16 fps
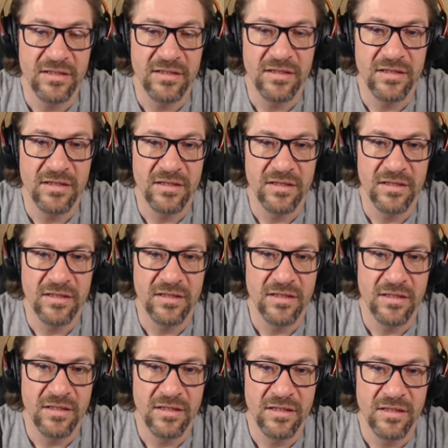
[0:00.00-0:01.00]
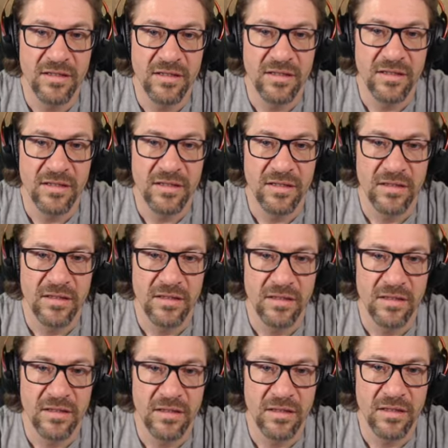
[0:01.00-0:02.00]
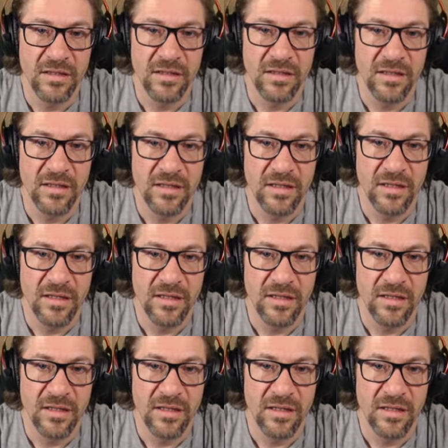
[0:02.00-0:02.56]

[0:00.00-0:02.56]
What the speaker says: Nobody speaks.